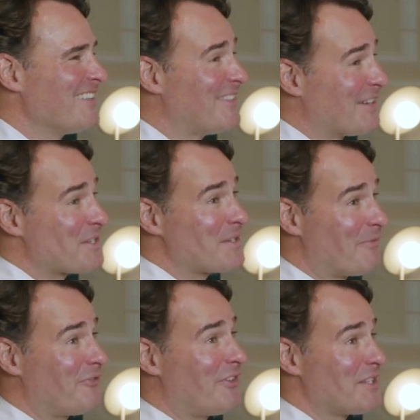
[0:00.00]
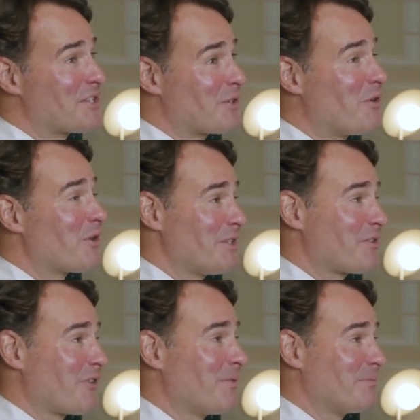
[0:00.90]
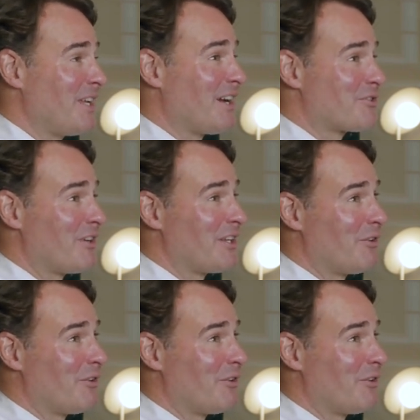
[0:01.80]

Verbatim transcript: There's some fun stories from trading